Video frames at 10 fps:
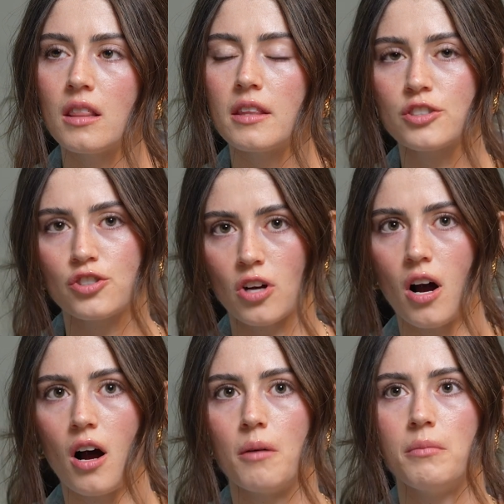this
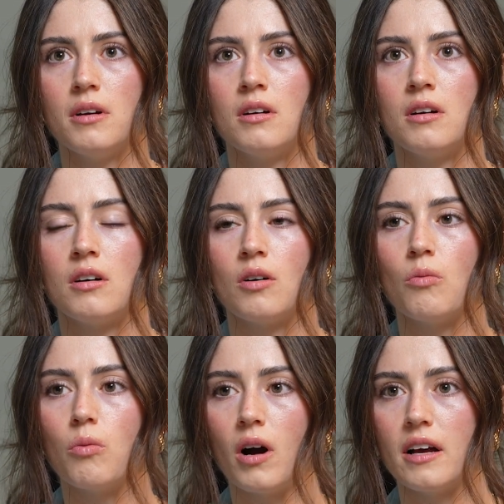job
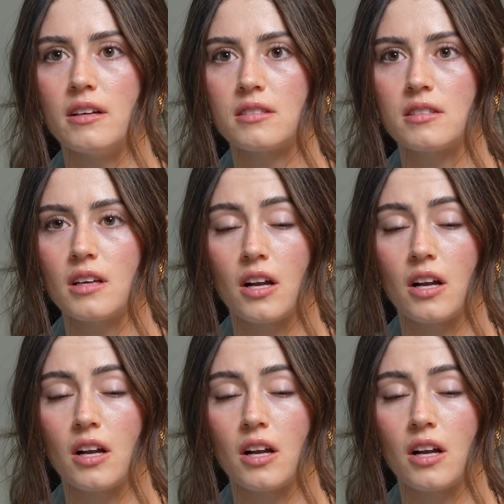was